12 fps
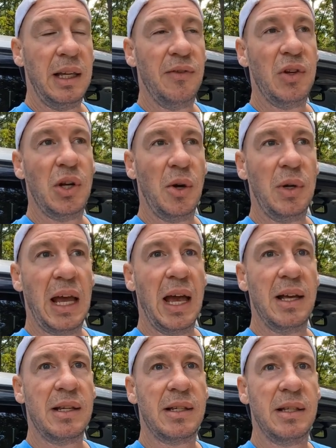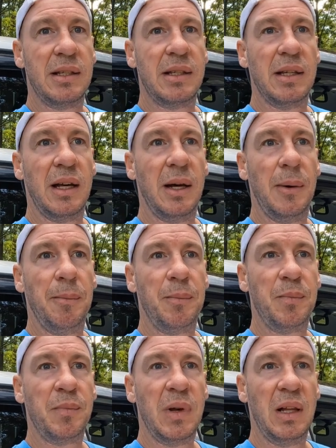even though it has its um,
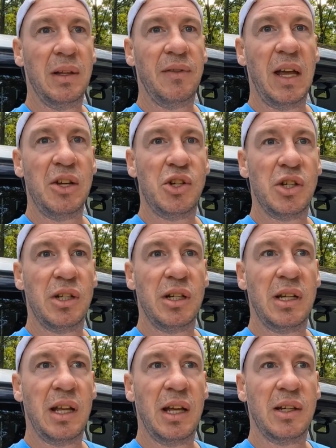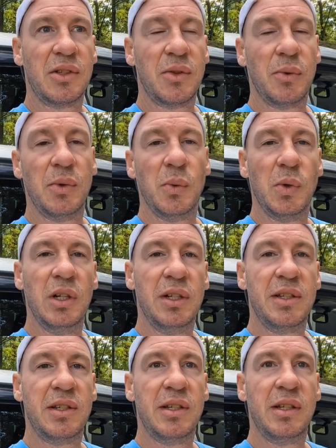elevation and it's through the
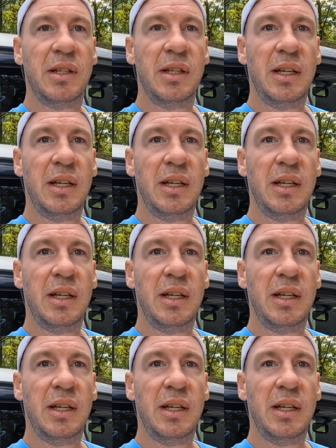woods